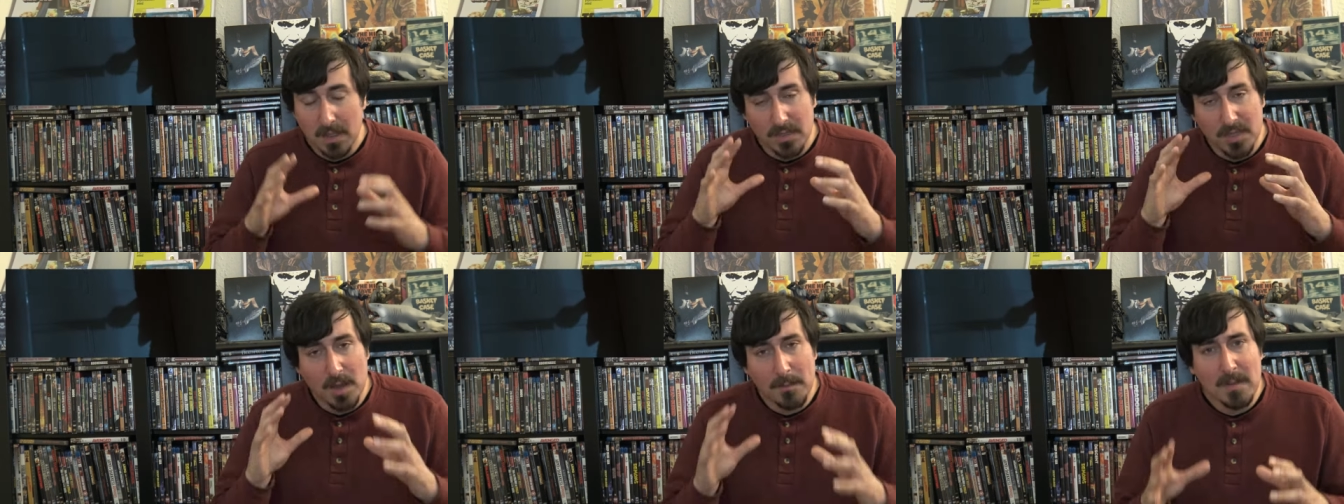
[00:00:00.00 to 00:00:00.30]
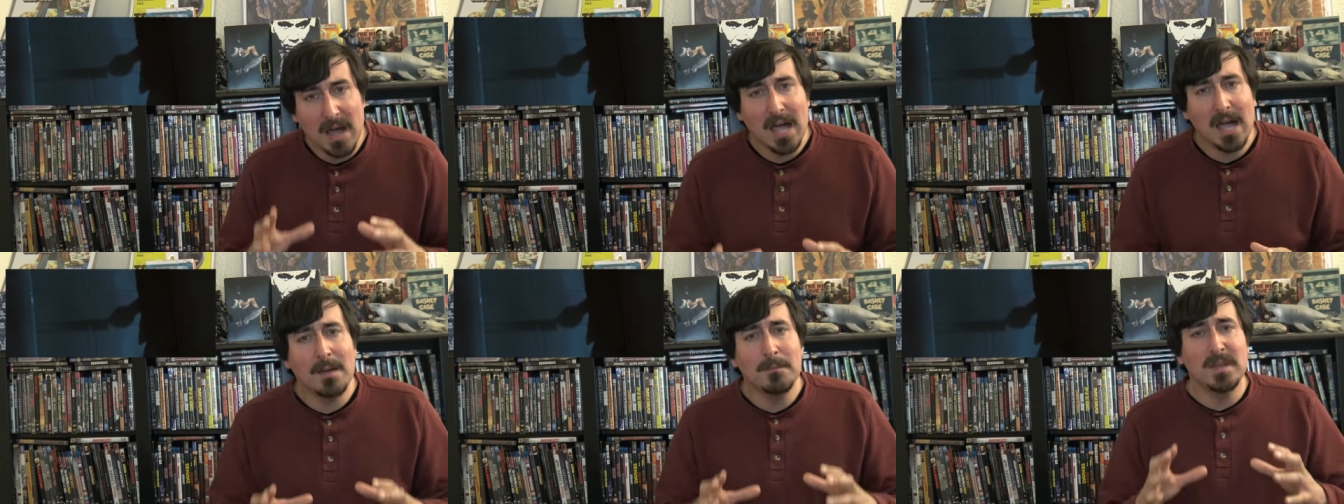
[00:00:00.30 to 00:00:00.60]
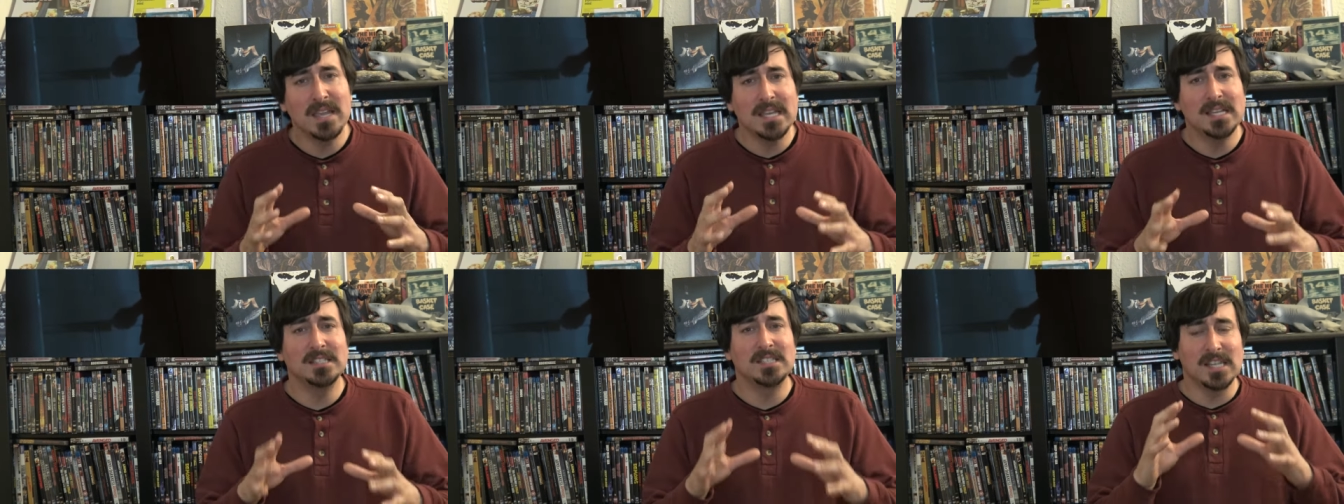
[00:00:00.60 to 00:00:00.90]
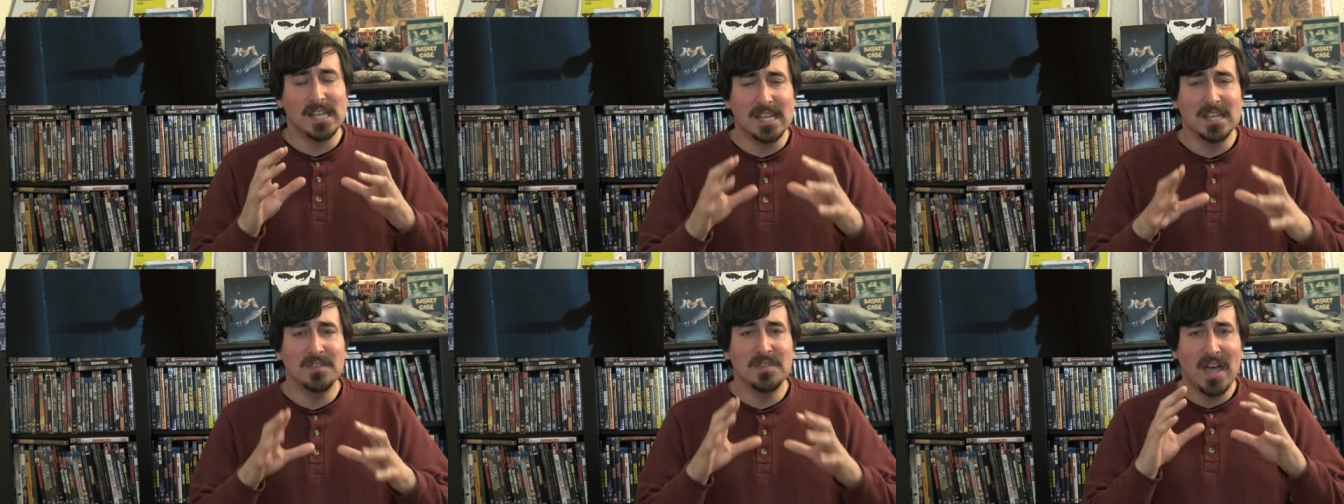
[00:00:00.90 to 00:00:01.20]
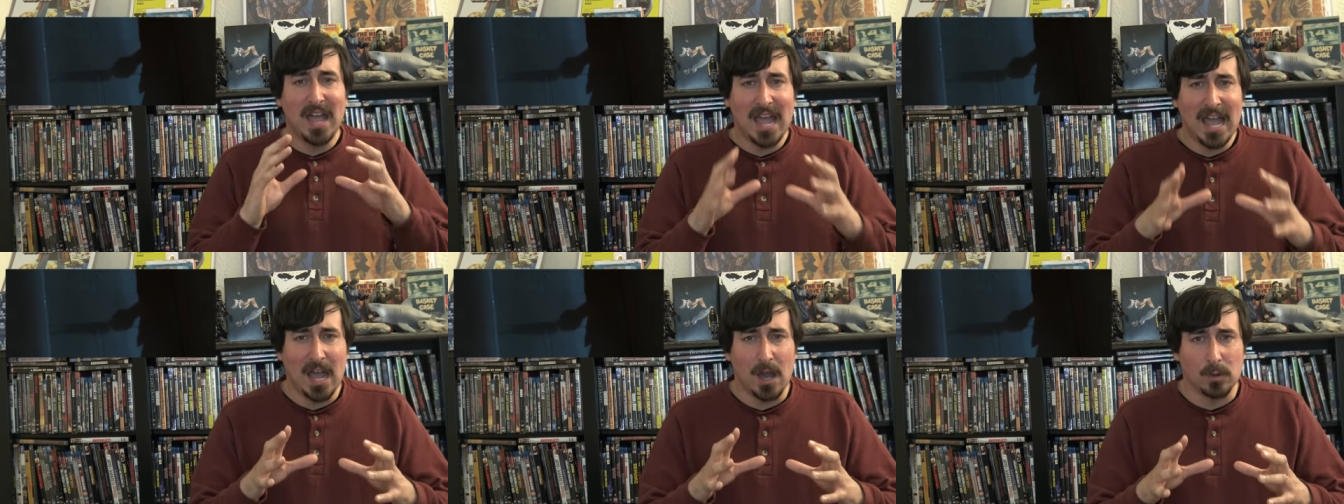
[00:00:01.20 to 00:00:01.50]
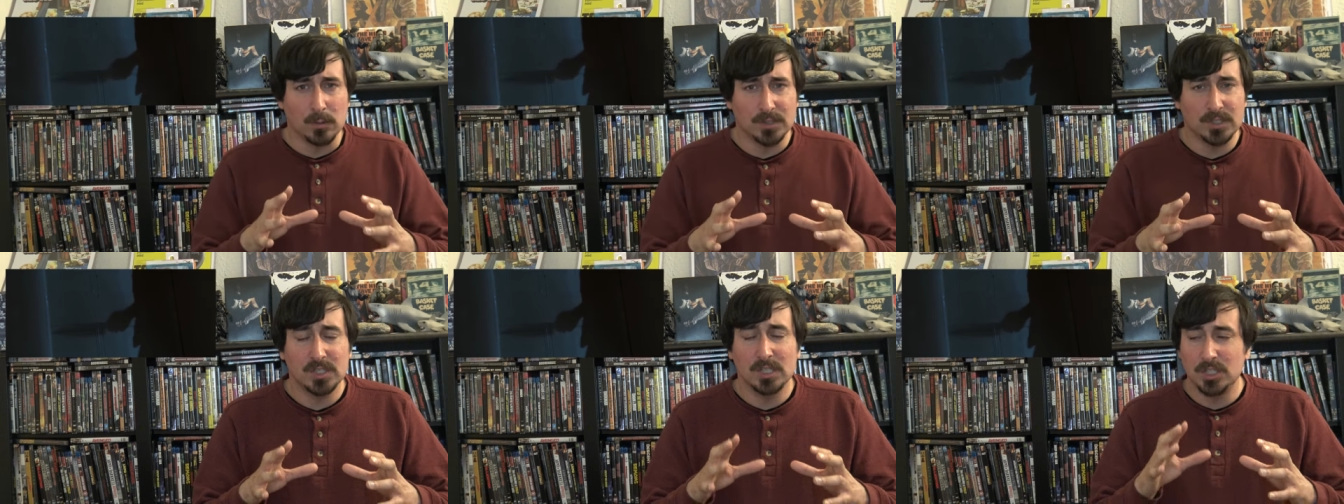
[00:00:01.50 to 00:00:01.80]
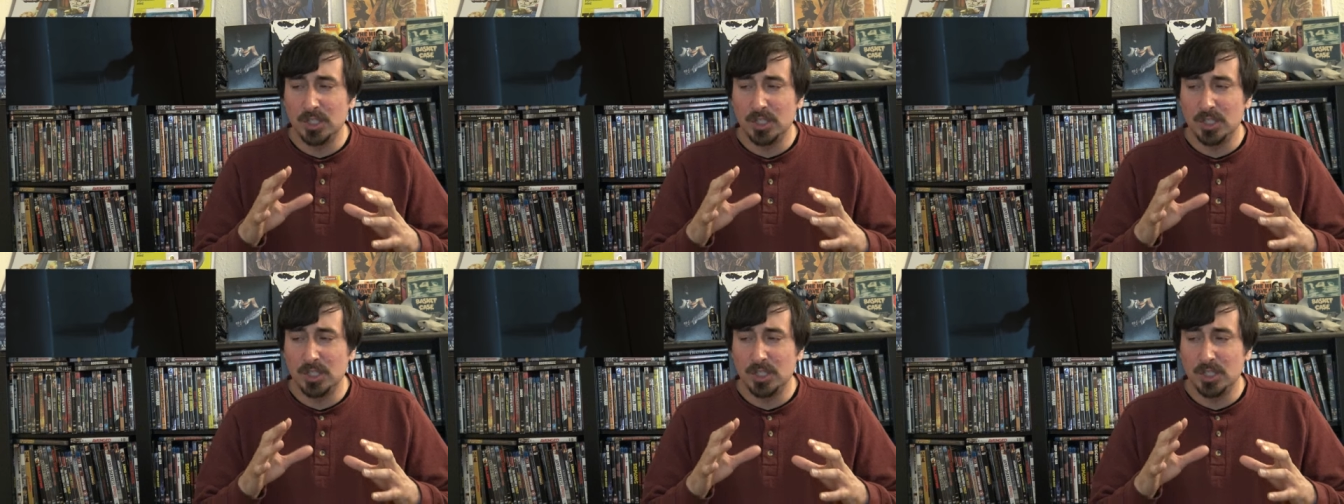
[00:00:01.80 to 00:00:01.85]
The mom is in the house.